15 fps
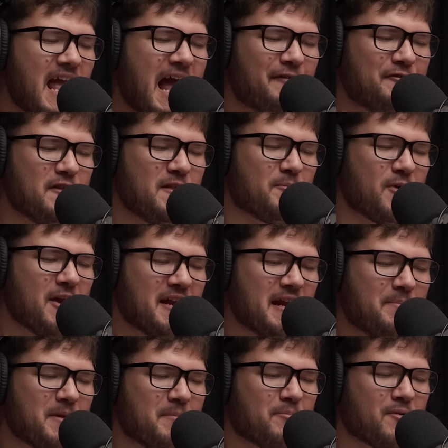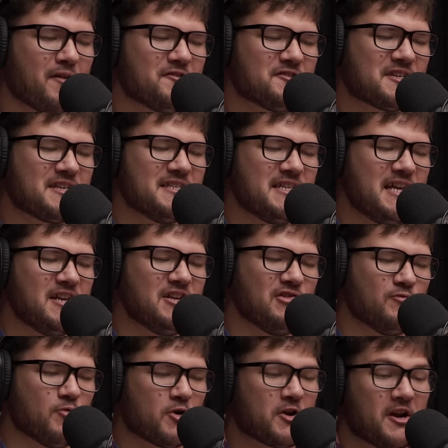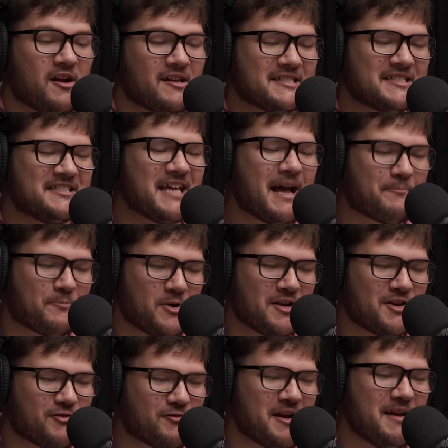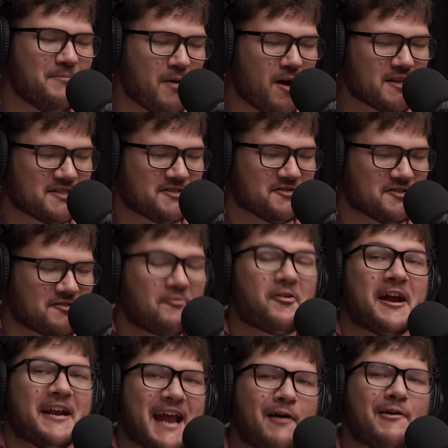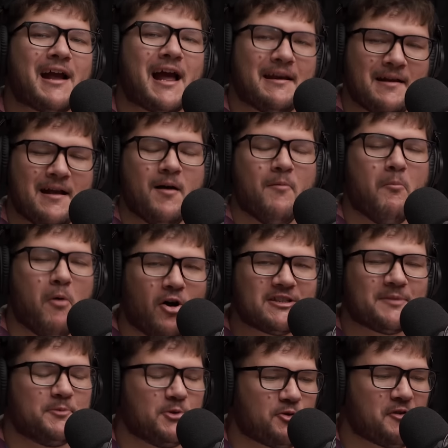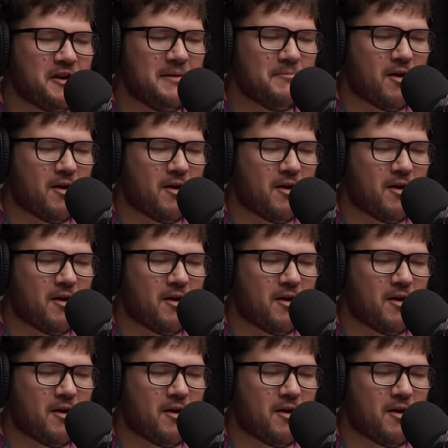After the breakup, the brothers continued working on separate green monsters. Great. Now we got multiple green